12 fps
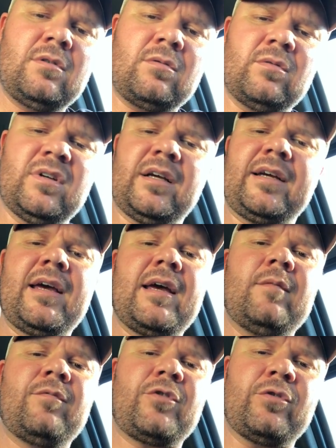really
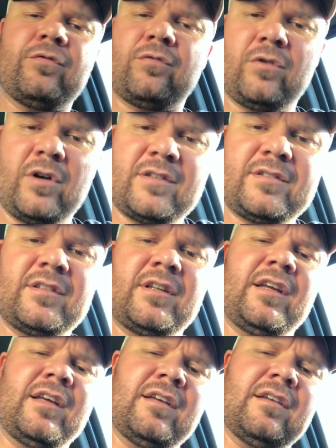came through for us in
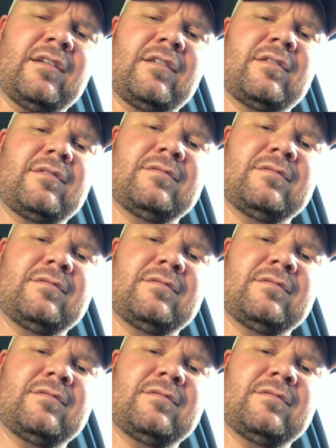the end.